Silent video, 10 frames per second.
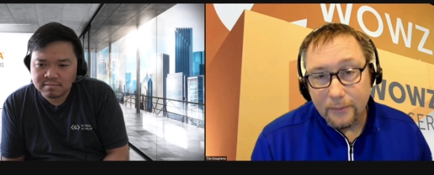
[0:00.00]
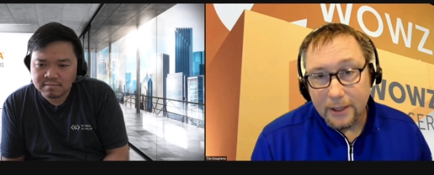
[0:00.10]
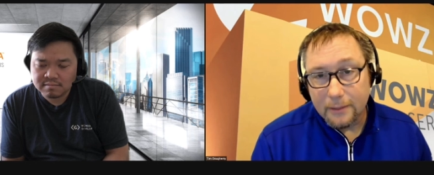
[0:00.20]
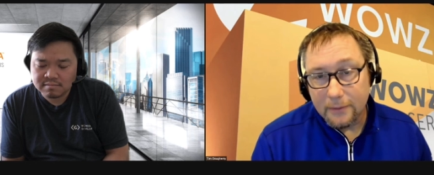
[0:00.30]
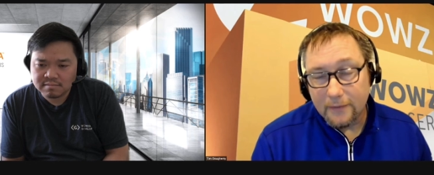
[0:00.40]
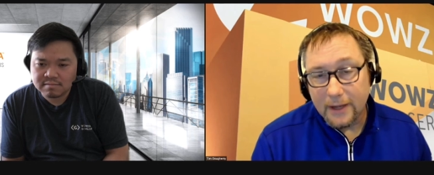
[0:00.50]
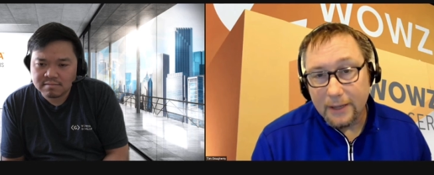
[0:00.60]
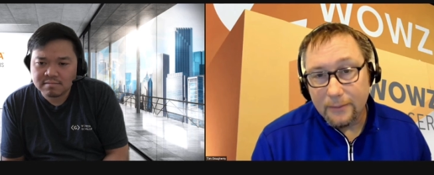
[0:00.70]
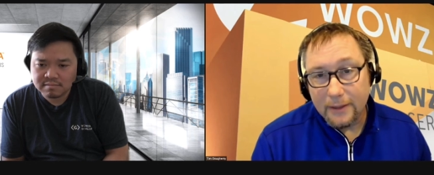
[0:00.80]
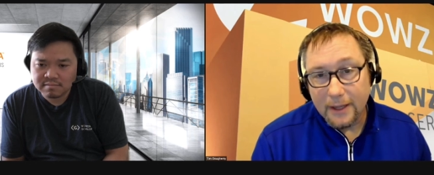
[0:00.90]
Speaker 1: we can
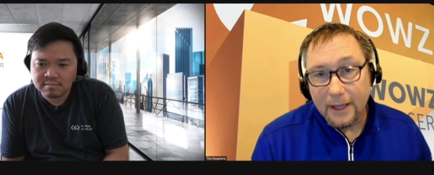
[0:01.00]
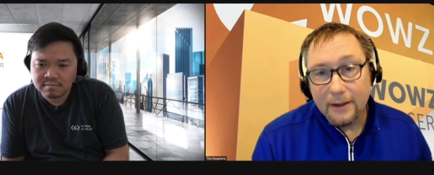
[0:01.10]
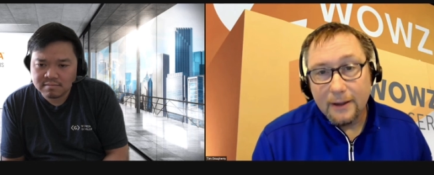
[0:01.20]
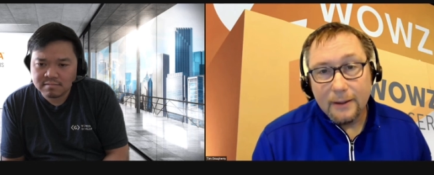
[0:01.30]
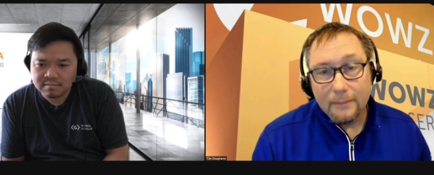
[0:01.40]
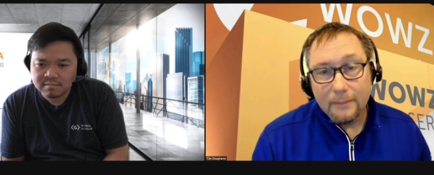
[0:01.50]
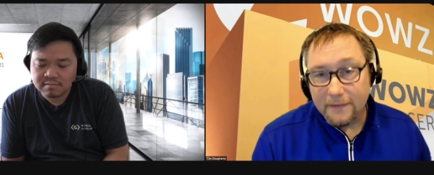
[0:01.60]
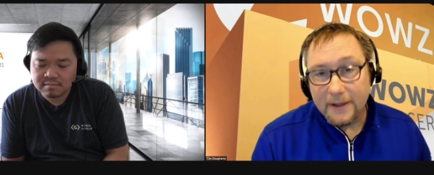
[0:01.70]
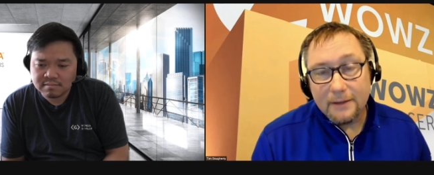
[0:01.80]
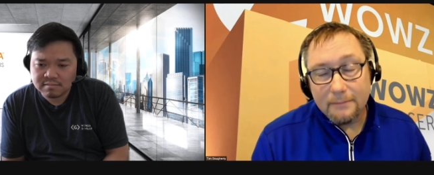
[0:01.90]
provide with that. But
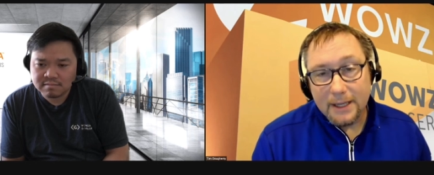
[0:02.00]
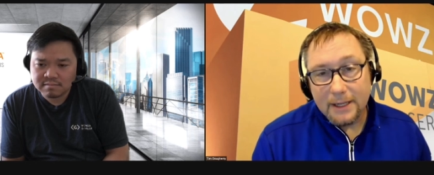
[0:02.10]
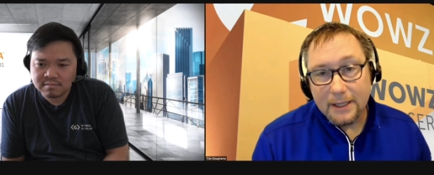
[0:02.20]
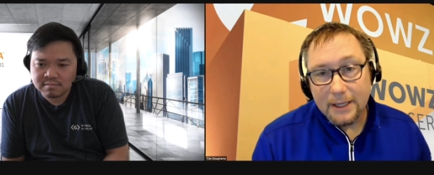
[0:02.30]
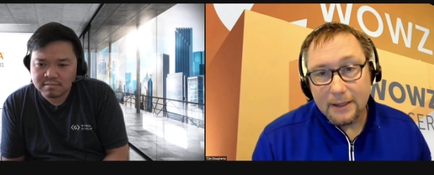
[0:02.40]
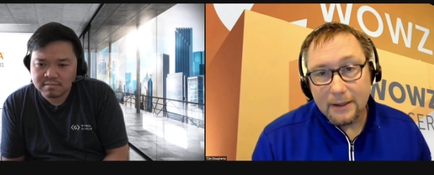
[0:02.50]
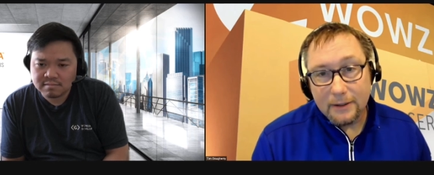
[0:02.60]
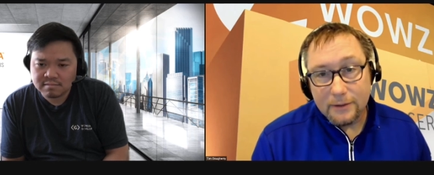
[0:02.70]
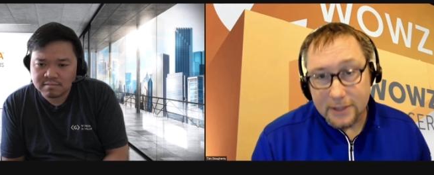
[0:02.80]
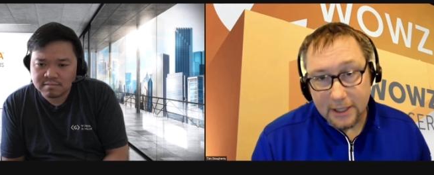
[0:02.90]
fundamentally,
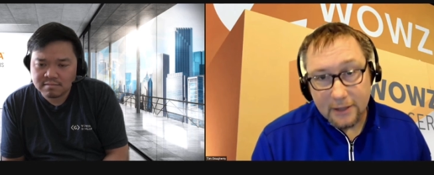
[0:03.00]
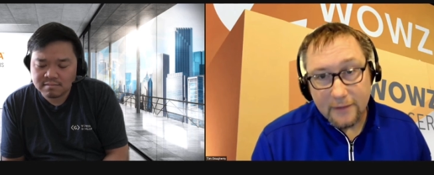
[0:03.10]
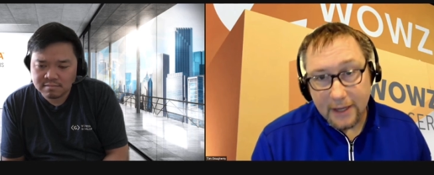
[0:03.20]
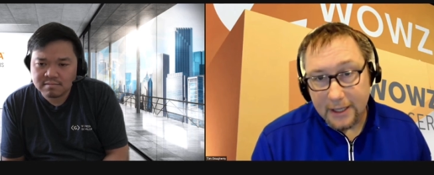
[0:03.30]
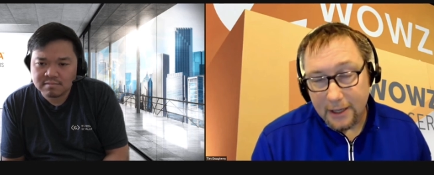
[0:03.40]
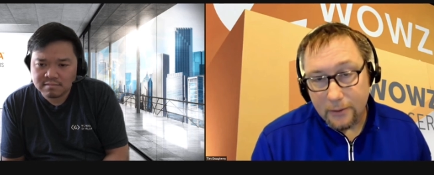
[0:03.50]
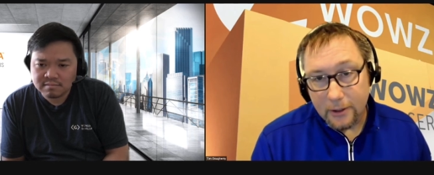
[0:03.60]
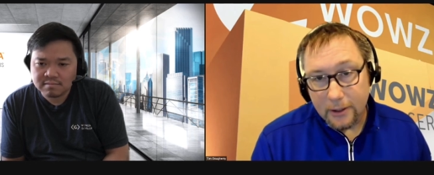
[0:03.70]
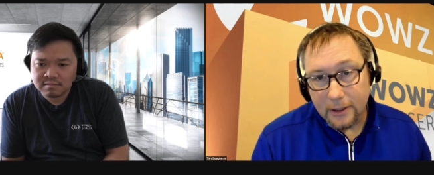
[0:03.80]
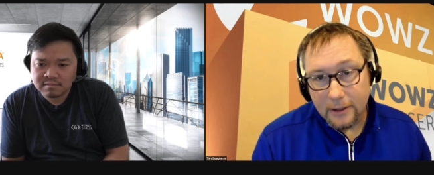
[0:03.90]
you scale via
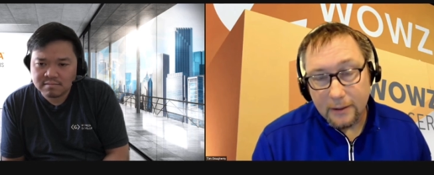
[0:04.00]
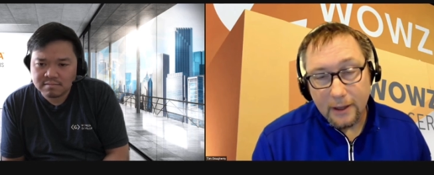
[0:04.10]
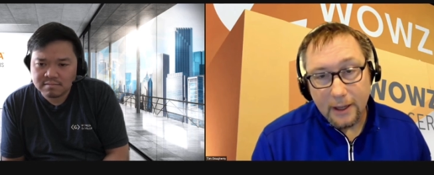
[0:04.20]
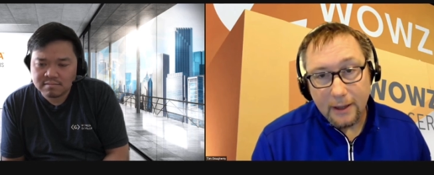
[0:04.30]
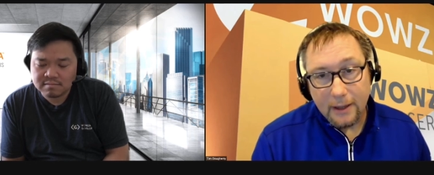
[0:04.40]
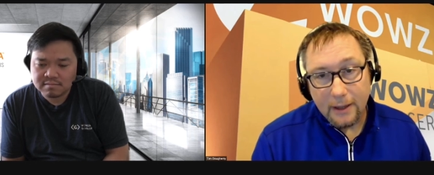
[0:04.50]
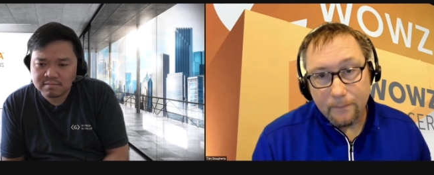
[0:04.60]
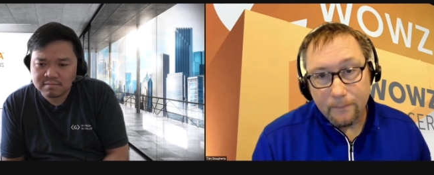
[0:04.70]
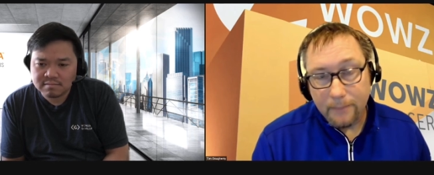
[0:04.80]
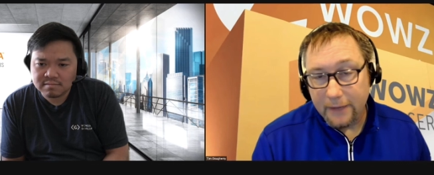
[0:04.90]
network um,
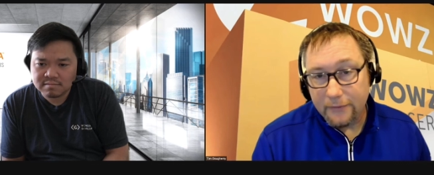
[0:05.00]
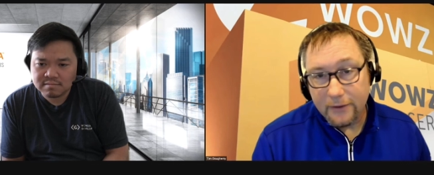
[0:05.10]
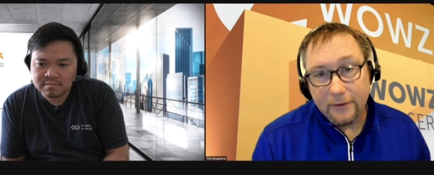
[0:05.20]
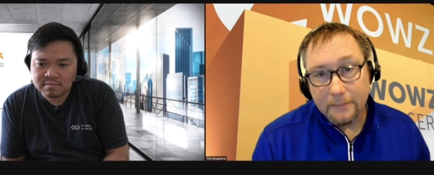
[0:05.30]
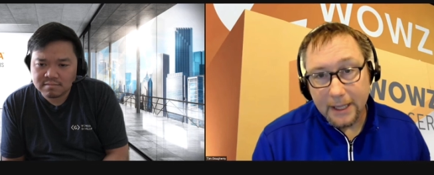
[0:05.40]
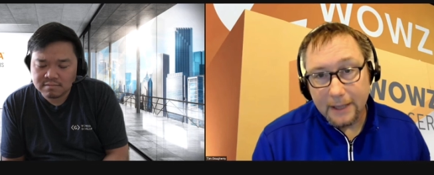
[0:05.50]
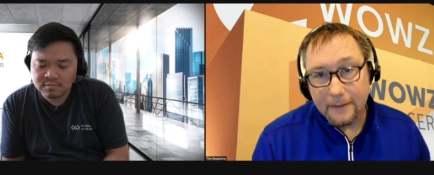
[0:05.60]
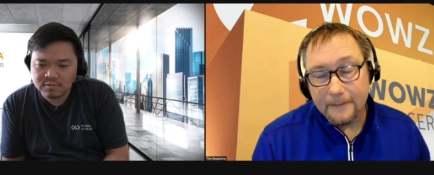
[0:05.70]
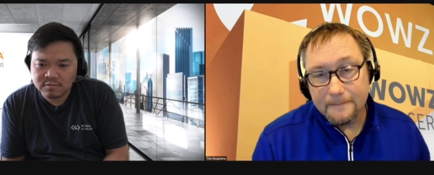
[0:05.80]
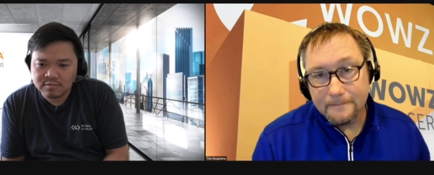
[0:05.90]
based on demand.
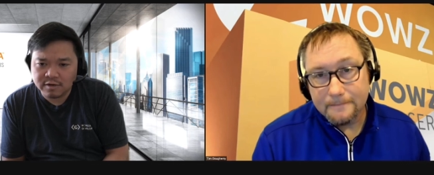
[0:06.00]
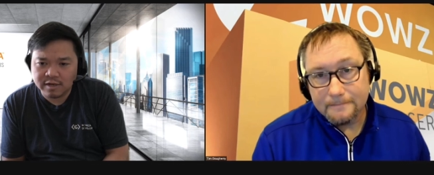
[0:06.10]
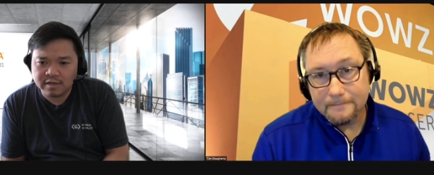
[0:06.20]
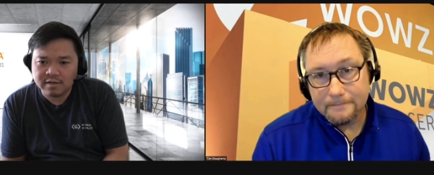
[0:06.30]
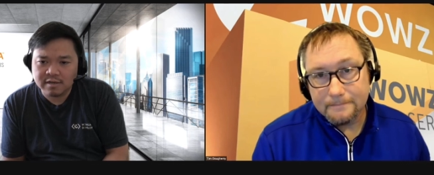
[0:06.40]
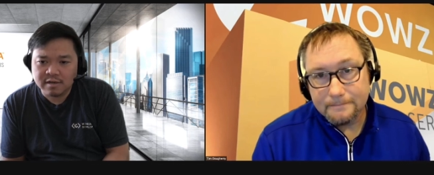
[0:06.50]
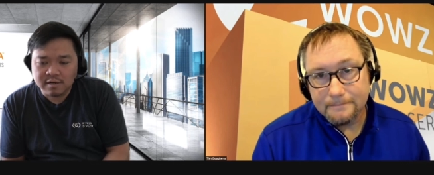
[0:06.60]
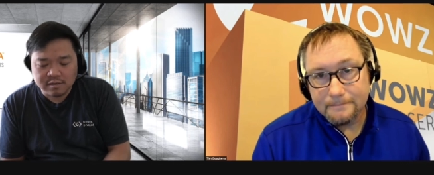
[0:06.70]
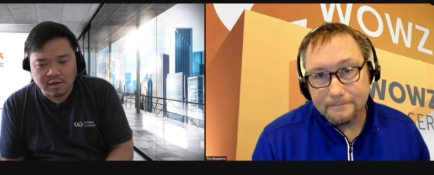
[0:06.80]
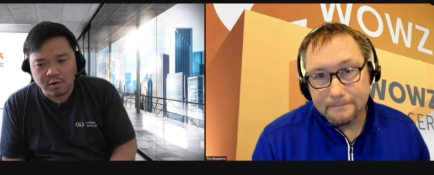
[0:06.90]
Speaker 2: Right.
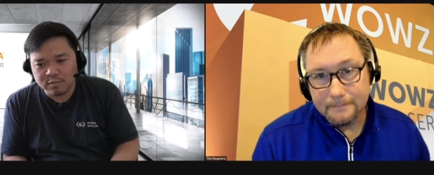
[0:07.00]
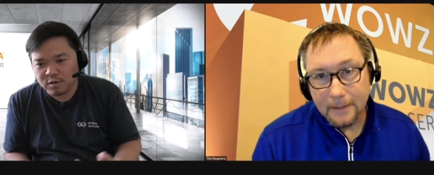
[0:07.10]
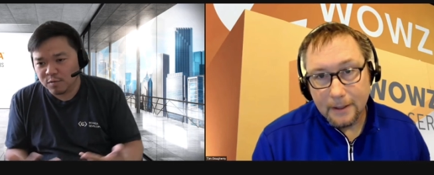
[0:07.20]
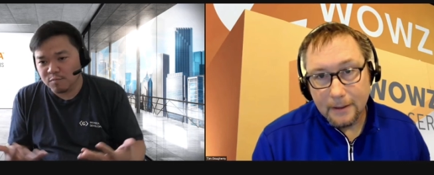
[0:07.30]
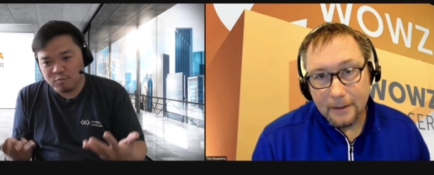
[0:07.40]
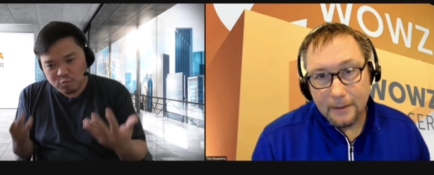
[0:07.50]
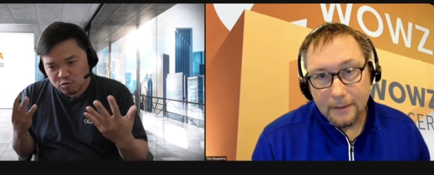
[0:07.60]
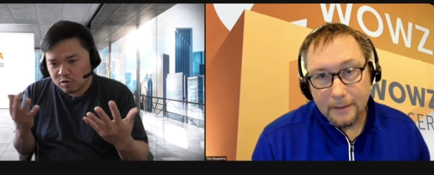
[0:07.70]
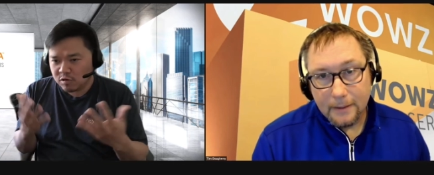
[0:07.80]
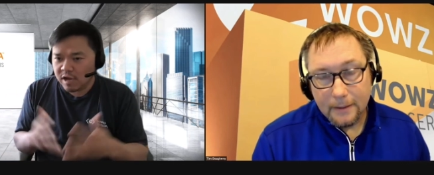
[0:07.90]
So so
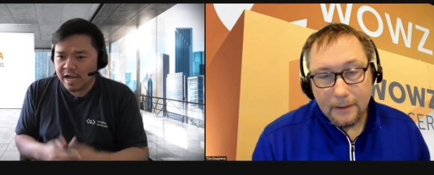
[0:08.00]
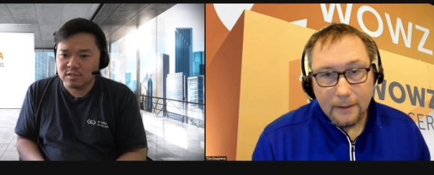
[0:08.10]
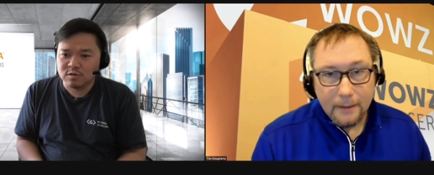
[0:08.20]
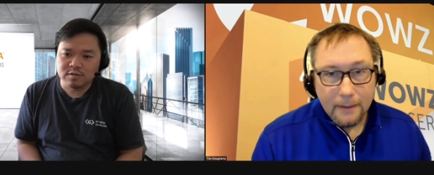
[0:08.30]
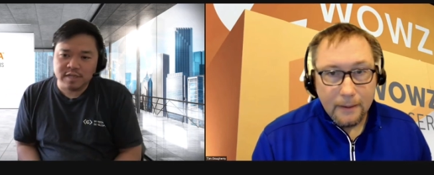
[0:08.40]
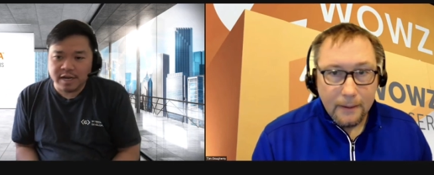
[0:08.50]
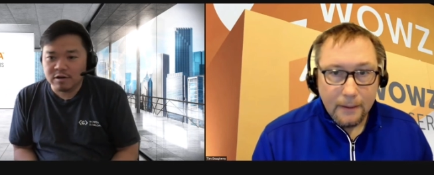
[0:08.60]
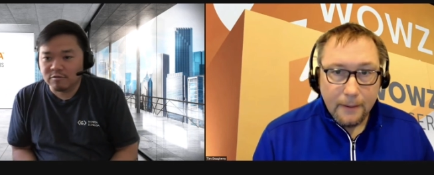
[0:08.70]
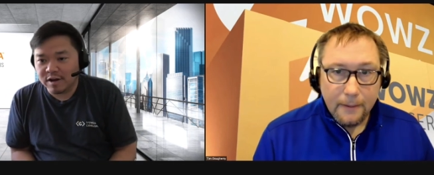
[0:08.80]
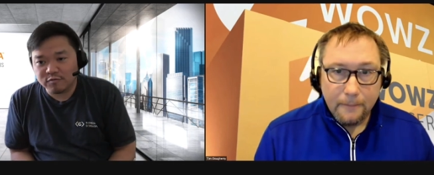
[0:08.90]
as you were saying,
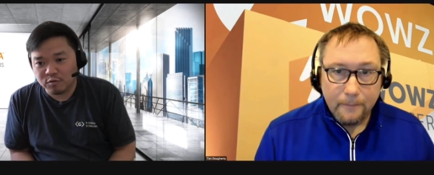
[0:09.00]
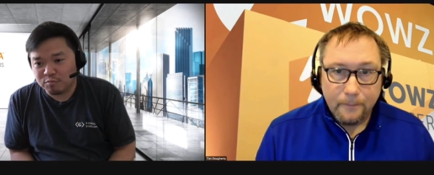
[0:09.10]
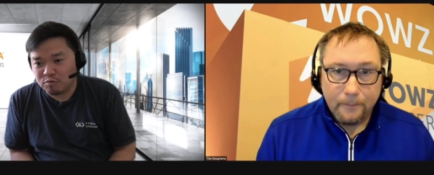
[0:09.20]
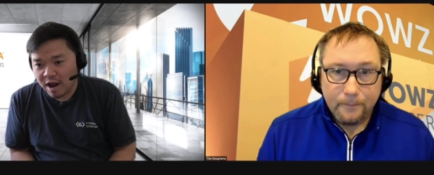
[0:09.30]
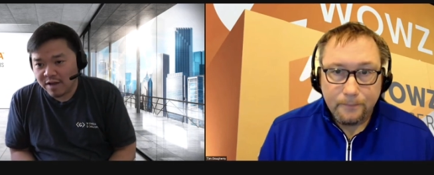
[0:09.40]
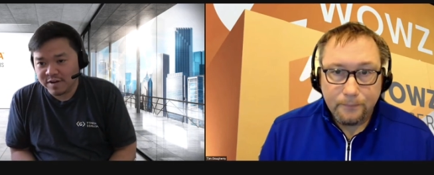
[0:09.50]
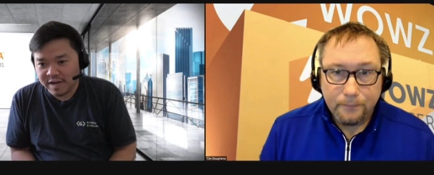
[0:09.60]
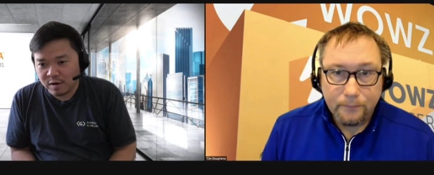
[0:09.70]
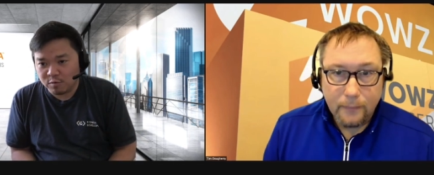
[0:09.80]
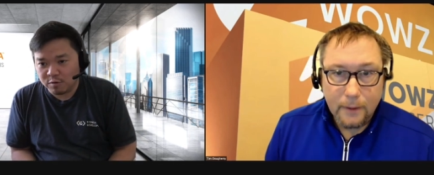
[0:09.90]
great for private
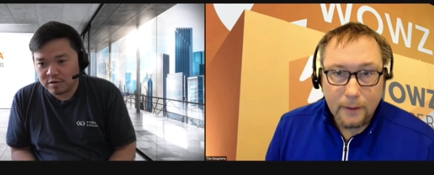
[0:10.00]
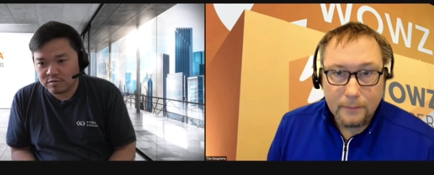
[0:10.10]
networks,